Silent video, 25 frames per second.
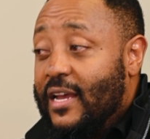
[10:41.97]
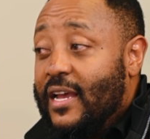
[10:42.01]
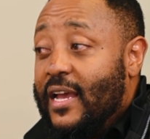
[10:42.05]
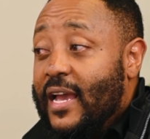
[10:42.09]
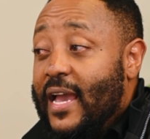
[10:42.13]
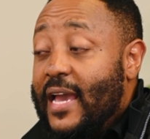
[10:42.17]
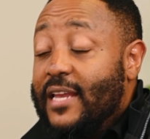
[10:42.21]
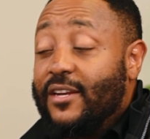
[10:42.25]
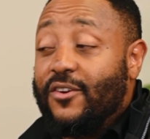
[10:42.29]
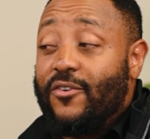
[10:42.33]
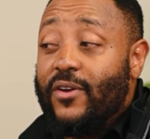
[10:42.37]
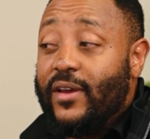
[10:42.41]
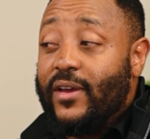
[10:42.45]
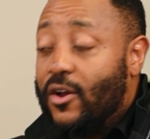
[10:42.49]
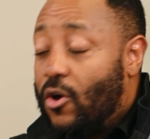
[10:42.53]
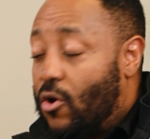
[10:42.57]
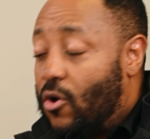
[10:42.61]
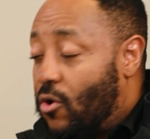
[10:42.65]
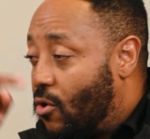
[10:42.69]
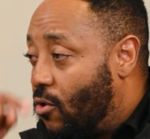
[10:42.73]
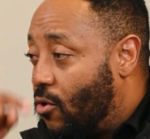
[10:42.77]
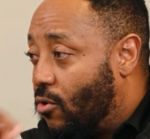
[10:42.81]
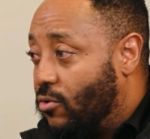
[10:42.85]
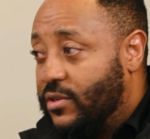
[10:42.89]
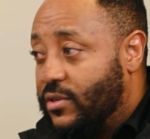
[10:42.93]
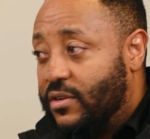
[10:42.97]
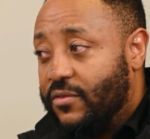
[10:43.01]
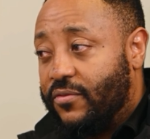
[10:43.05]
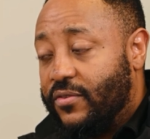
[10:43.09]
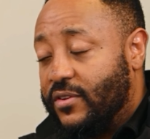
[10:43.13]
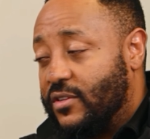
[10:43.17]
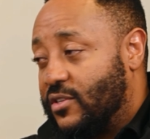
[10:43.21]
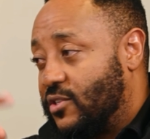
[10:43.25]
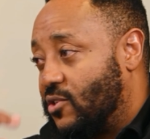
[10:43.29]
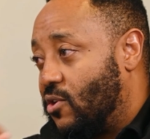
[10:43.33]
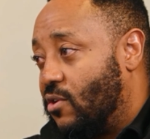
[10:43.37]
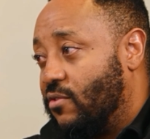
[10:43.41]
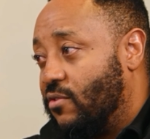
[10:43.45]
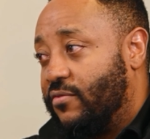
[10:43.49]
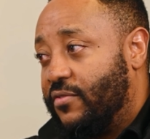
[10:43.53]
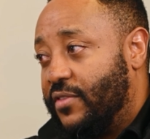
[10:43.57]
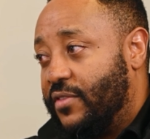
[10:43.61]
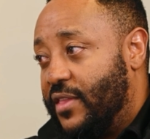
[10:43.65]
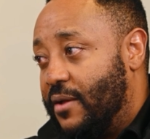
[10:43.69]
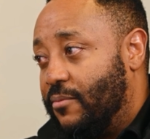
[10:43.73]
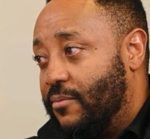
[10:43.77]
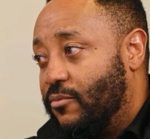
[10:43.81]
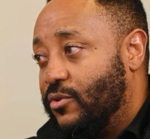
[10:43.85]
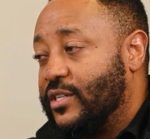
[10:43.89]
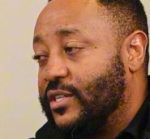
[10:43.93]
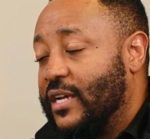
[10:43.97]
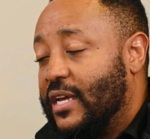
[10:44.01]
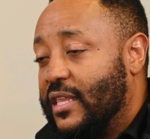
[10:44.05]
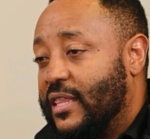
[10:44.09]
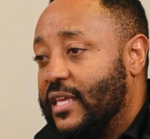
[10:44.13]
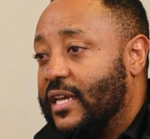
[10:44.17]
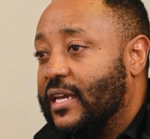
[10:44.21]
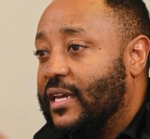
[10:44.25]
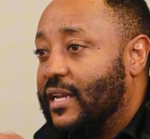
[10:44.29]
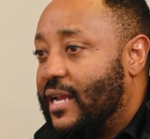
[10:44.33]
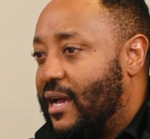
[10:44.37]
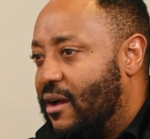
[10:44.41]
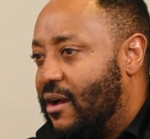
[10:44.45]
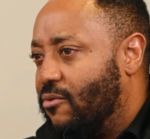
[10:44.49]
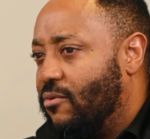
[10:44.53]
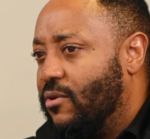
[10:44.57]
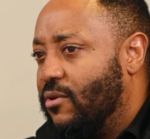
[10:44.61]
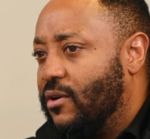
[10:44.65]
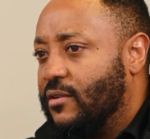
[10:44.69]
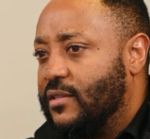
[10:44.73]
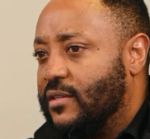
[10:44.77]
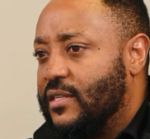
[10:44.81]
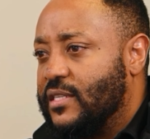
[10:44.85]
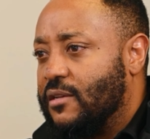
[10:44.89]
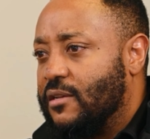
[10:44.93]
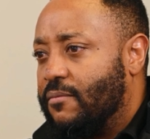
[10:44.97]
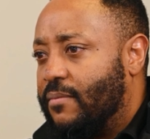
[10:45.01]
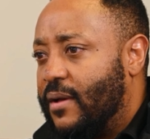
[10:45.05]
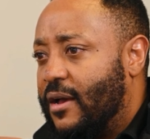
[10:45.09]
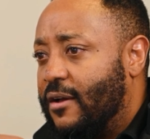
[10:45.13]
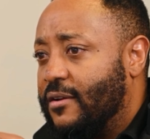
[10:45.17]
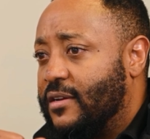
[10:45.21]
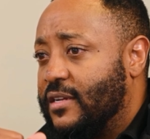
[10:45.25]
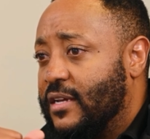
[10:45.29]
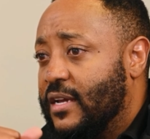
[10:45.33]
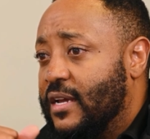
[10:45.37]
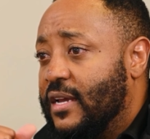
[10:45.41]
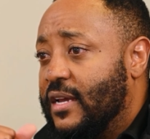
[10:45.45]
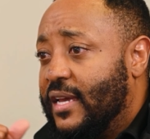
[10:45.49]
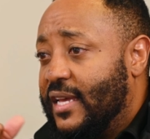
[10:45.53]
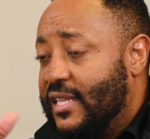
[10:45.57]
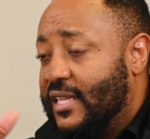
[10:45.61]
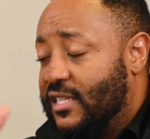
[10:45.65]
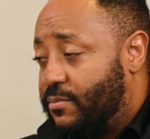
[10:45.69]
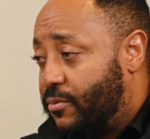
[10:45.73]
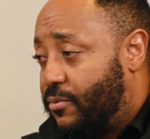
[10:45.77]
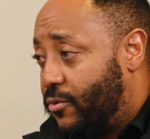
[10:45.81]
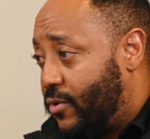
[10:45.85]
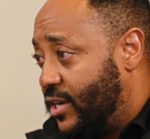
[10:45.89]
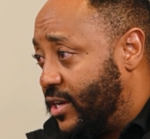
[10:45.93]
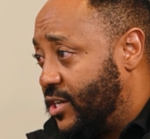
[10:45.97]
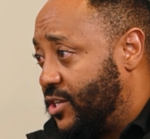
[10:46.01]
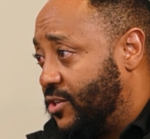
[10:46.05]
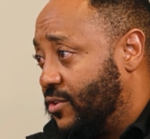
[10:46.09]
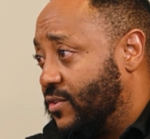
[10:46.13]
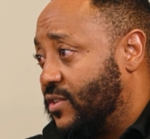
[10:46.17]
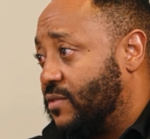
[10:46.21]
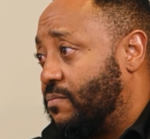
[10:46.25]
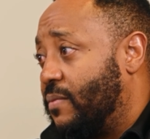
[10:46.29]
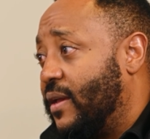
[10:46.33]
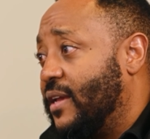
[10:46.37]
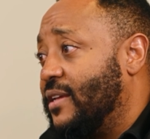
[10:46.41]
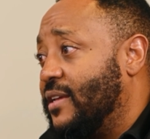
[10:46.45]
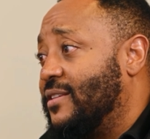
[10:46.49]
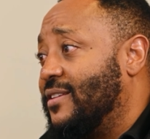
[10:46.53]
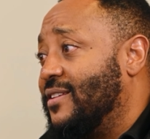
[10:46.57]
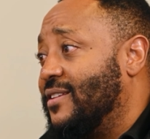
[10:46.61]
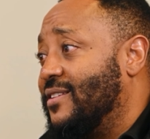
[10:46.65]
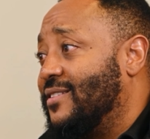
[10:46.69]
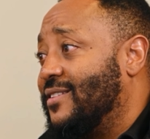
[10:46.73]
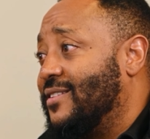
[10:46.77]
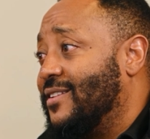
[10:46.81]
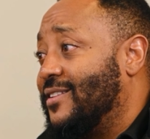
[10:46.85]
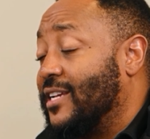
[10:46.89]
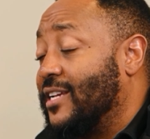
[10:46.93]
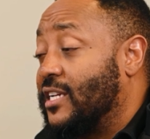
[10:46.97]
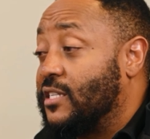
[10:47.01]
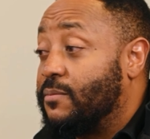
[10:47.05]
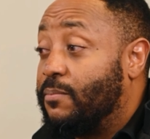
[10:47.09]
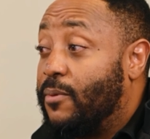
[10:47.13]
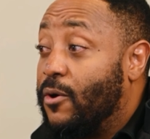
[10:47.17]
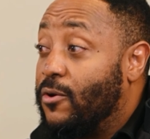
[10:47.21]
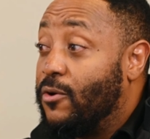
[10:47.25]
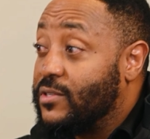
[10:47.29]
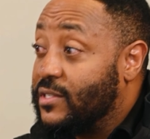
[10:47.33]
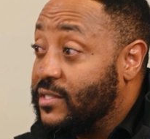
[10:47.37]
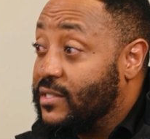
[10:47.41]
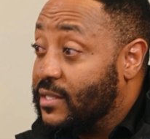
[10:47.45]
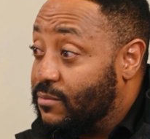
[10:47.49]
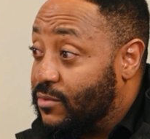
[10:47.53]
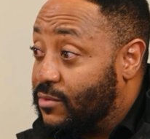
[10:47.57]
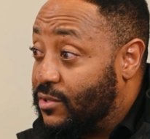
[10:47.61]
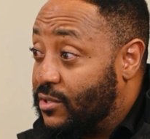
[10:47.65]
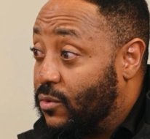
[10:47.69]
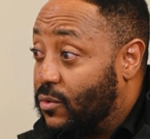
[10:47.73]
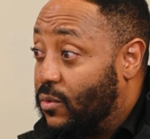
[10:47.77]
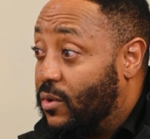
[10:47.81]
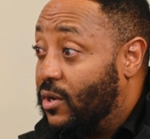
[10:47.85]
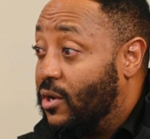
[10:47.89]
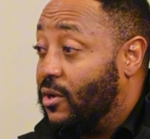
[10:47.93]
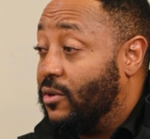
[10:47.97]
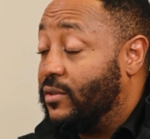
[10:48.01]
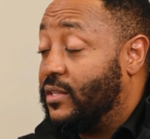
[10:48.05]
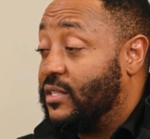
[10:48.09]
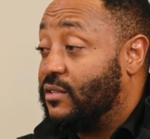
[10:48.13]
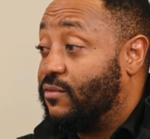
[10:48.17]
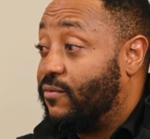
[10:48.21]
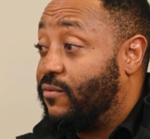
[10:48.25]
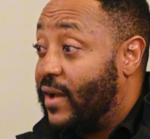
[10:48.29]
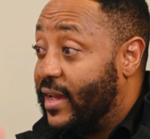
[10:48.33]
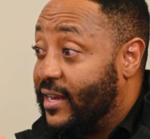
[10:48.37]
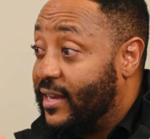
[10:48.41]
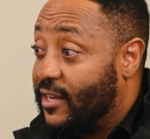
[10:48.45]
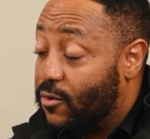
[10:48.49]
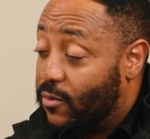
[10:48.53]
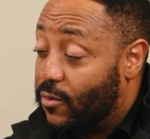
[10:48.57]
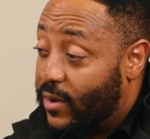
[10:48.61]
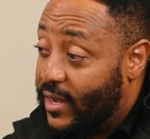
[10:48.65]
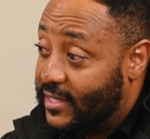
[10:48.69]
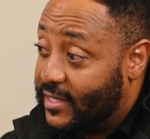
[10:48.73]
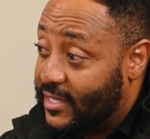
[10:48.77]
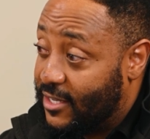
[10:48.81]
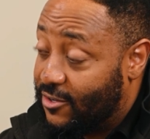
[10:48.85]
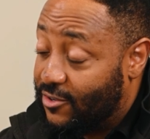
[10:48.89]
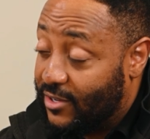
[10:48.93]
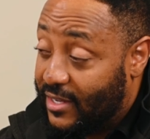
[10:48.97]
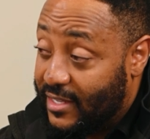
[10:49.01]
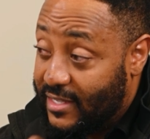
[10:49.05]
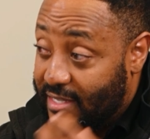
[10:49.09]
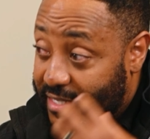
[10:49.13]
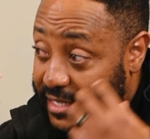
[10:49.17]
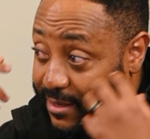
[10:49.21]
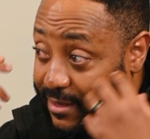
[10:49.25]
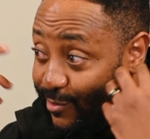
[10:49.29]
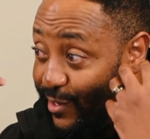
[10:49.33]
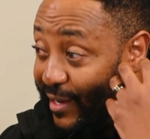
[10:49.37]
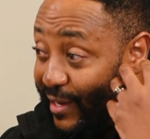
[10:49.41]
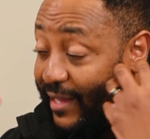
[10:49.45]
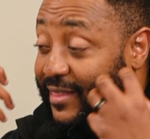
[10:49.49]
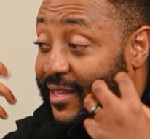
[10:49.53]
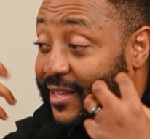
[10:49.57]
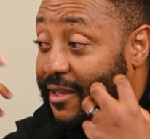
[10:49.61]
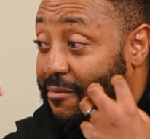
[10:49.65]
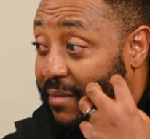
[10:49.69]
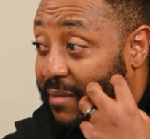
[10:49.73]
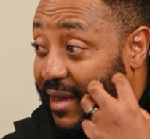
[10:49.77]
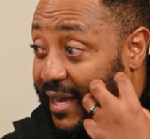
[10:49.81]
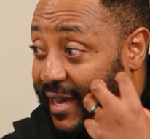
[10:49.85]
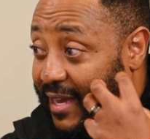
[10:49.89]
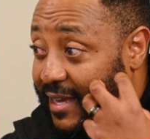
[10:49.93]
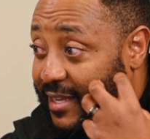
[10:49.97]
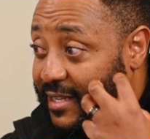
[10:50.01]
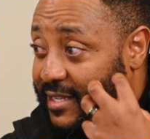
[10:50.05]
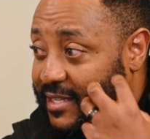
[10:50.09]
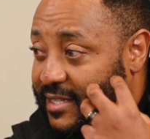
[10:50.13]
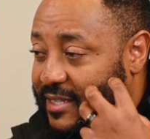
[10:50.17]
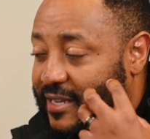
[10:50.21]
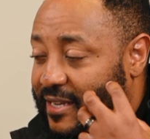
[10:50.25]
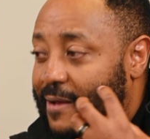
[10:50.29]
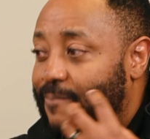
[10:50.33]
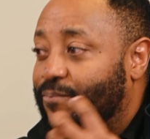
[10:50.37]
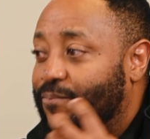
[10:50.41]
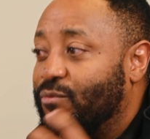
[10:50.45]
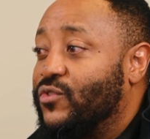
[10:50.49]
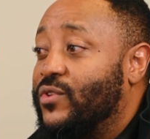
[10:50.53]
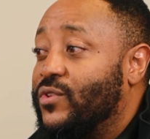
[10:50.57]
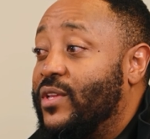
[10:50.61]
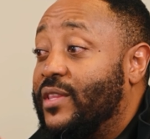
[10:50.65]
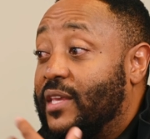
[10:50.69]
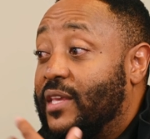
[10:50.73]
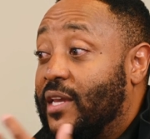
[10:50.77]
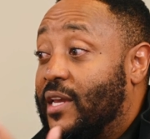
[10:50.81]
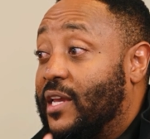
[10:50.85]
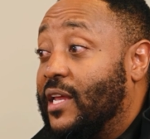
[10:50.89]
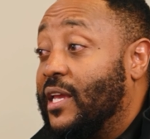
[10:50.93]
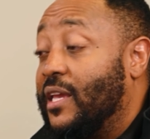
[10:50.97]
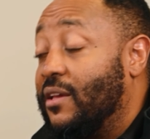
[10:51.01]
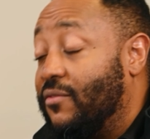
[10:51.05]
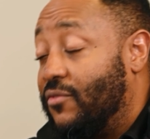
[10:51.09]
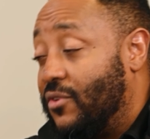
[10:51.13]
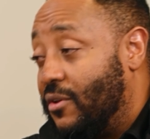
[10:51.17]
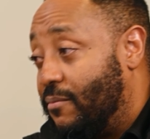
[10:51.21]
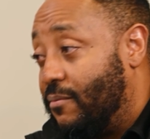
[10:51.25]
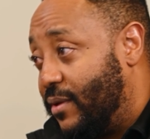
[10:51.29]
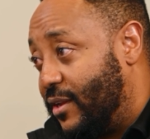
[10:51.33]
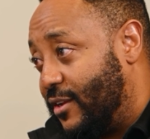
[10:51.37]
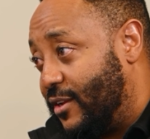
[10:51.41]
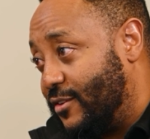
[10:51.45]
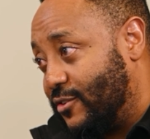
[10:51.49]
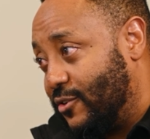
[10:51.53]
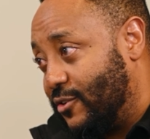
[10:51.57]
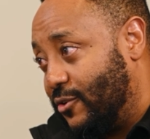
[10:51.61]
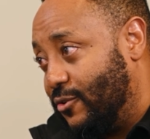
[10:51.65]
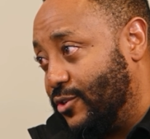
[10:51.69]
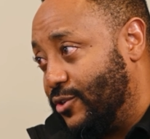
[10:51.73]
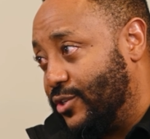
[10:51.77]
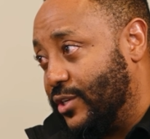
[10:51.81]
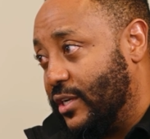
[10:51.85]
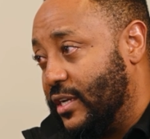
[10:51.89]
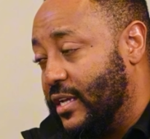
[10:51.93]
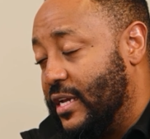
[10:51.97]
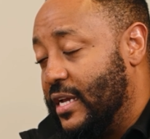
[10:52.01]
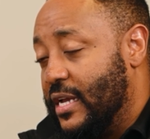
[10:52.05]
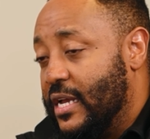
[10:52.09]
and create a whole different solve for them, which I think in our world is about inspirational spaces. It's exposing them to the world. It's finding ways that you can stimulate their minds so that they can give you a better solution.